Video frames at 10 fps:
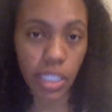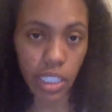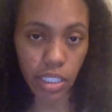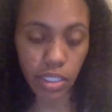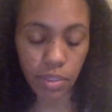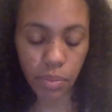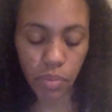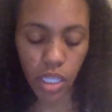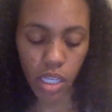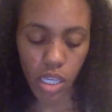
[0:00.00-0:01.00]
need.
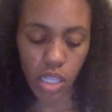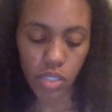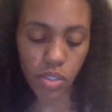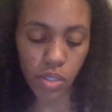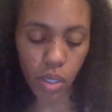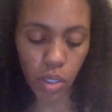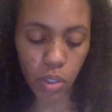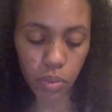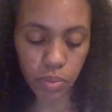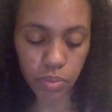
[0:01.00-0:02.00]
So